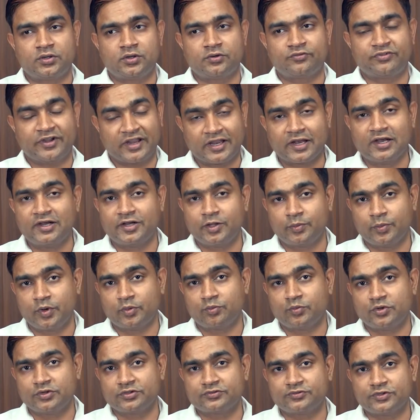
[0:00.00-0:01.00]
faculty
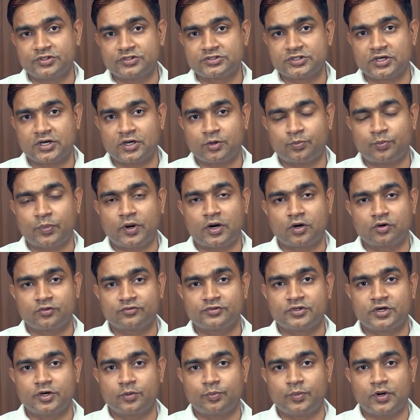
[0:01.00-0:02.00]
members, which are part of
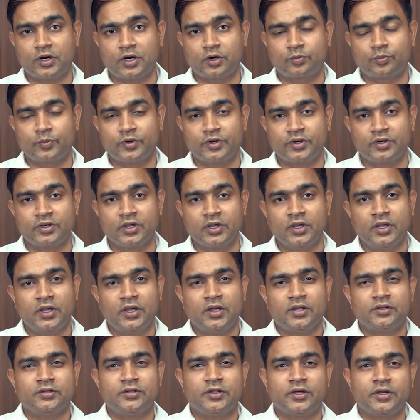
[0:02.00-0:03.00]
the department,
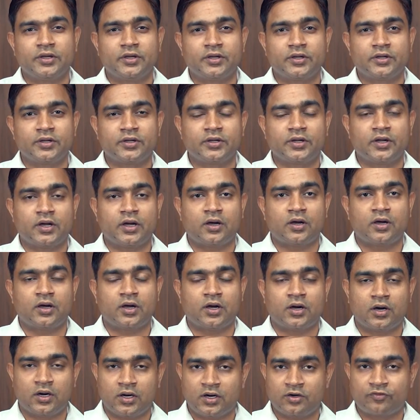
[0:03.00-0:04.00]
they
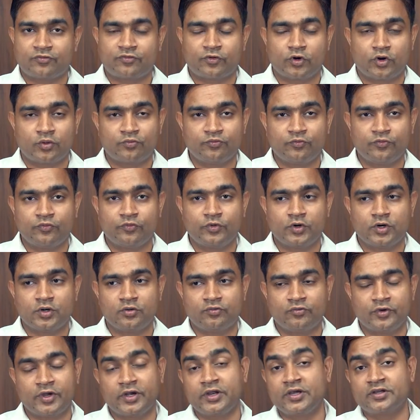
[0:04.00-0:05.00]
are from
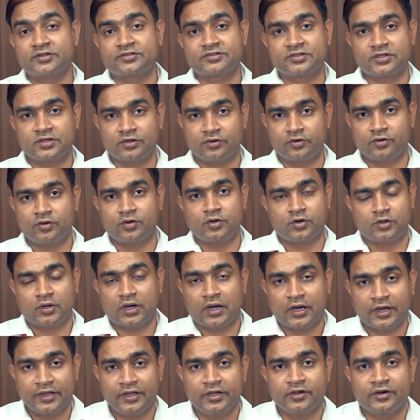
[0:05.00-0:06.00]
various
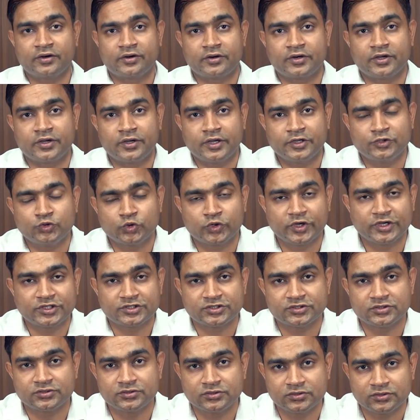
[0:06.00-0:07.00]
higher
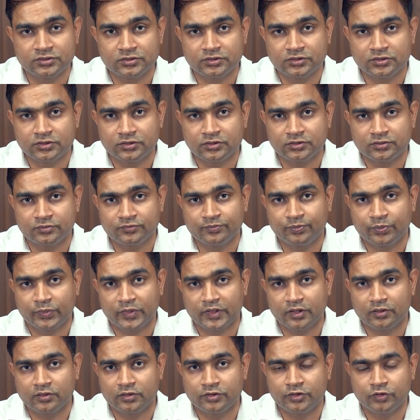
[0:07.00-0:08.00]
education
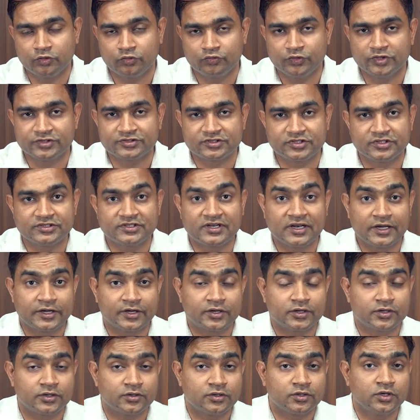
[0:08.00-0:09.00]
universities.
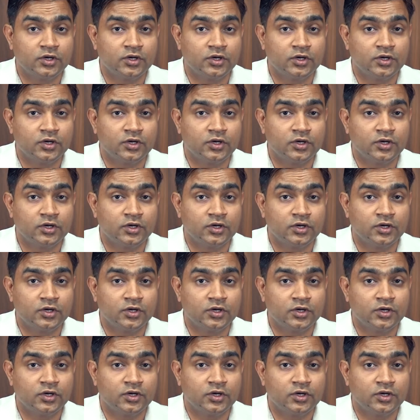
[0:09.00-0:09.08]
Like,